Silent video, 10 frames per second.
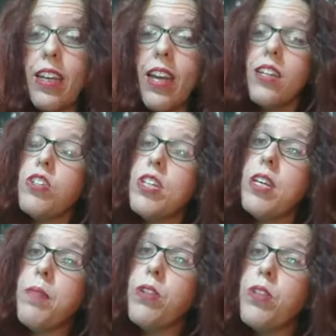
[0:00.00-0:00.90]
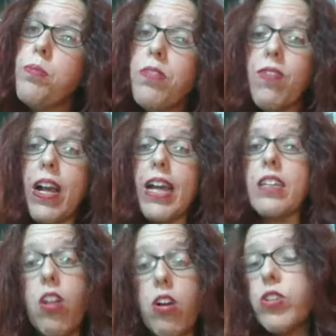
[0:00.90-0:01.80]
GMOs provide
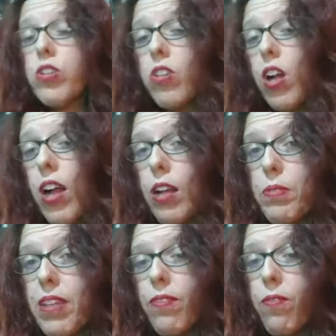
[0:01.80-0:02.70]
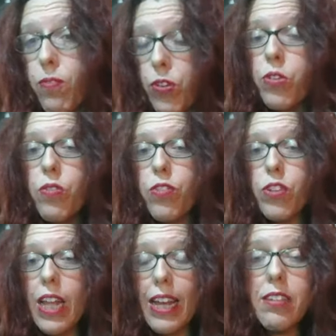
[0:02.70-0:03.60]
larger crops and food for
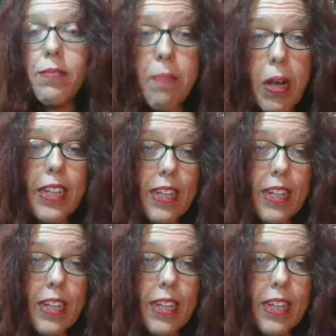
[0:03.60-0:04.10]
less money.